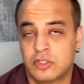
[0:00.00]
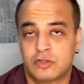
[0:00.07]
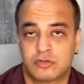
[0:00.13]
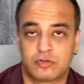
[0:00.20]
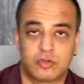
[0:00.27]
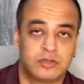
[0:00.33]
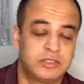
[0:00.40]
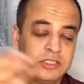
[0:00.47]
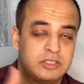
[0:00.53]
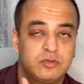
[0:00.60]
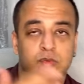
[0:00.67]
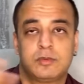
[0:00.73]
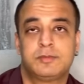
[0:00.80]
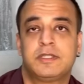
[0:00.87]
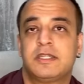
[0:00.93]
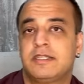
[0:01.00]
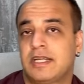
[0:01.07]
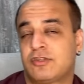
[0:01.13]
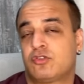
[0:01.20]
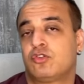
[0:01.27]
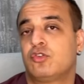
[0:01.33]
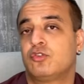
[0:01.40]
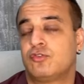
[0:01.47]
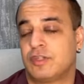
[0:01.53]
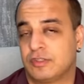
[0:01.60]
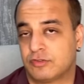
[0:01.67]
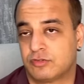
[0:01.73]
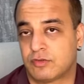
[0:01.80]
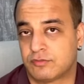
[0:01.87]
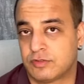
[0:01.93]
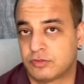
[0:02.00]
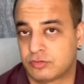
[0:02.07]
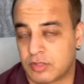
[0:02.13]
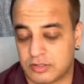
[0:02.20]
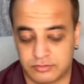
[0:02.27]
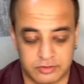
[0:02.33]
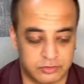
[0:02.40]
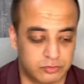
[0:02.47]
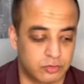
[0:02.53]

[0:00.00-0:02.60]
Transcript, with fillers: So these would be the next two phases of this transit.